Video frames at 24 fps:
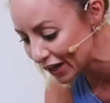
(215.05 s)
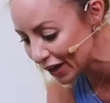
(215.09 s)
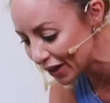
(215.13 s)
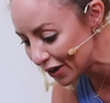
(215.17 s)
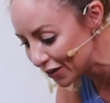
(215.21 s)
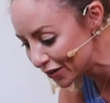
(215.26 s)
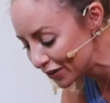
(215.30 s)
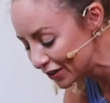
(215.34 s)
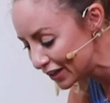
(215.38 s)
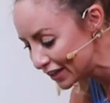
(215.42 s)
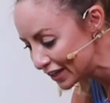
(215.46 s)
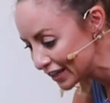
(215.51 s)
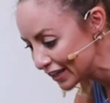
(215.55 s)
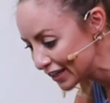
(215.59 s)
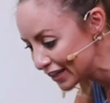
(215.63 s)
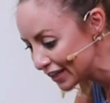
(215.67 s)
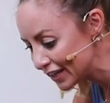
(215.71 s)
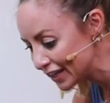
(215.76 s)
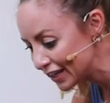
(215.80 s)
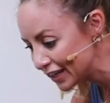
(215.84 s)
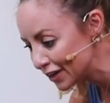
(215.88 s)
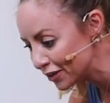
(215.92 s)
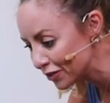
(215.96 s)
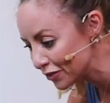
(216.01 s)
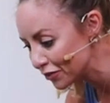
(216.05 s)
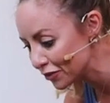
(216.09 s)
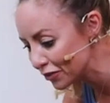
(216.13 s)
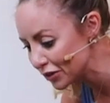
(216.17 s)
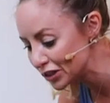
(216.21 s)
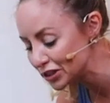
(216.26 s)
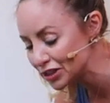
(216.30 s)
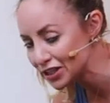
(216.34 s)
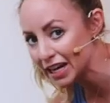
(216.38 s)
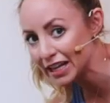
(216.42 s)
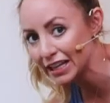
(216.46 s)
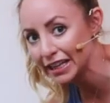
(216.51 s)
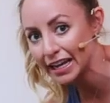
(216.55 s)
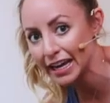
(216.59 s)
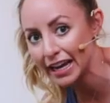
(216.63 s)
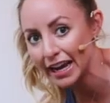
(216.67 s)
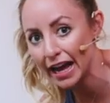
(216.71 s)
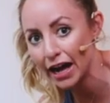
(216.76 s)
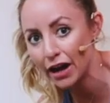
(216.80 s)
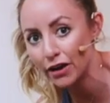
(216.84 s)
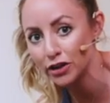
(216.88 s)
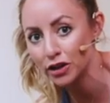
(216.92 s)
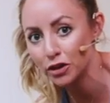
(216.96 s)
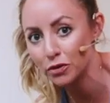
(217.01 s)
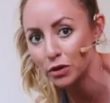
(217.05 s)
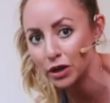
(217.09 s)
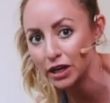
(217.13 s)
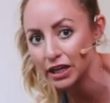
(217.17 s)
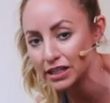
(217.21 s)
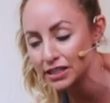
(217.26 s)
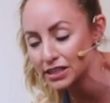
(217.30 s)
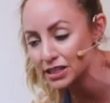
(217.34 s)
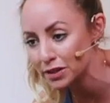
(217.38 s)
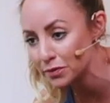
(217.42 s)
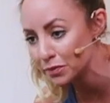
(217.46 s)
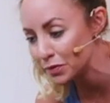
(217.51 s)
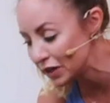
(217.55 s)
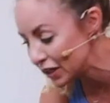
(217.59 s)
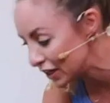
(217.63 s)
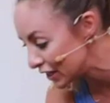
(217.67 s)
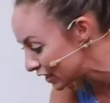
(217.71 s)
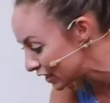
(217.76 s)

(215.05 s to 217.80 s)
we go. Reach that leg out. You want it to